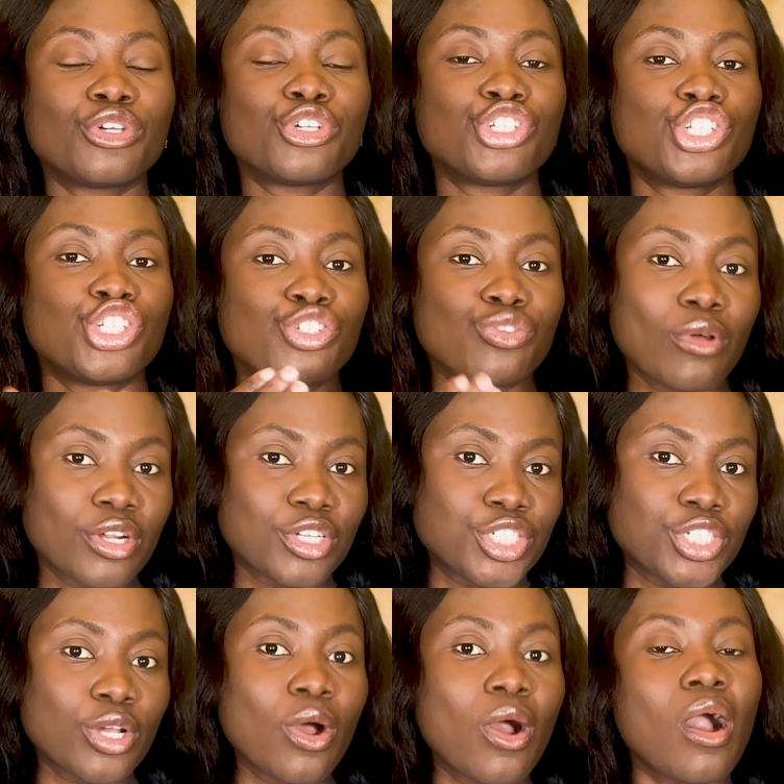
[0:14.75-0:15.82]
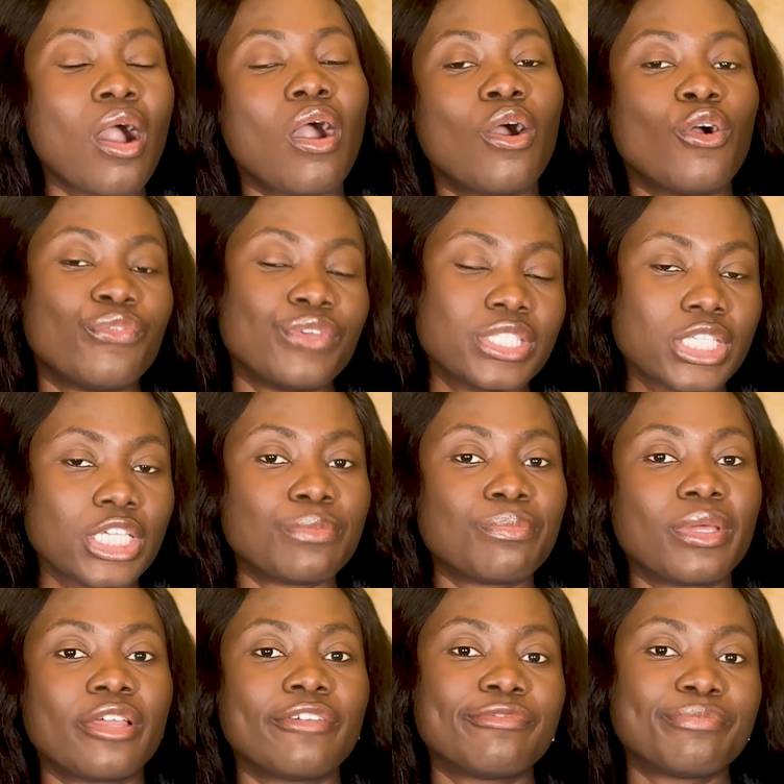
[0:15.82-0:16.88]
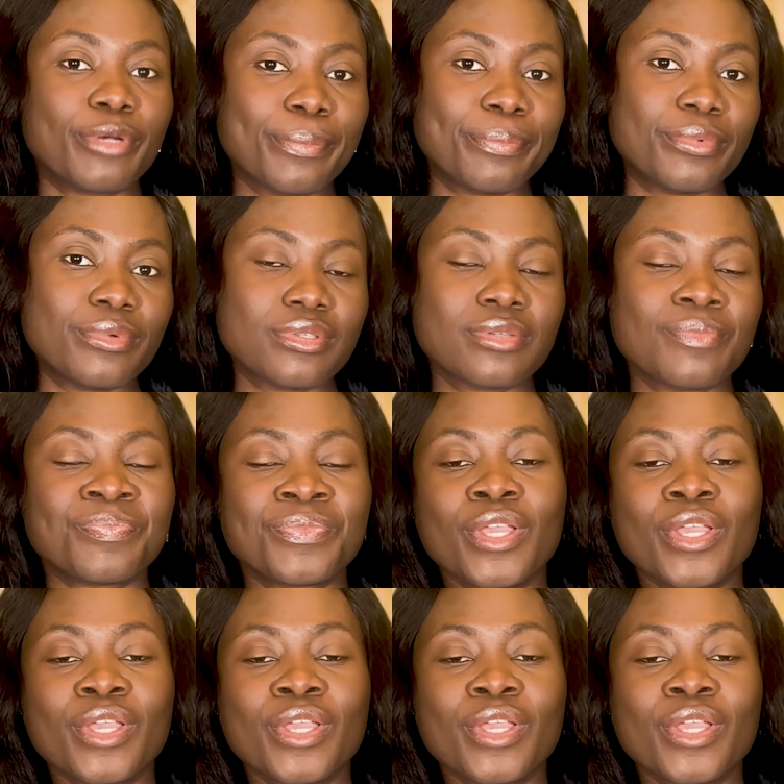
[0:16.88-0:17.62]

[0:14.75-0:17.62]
the structure of a statement of purpose.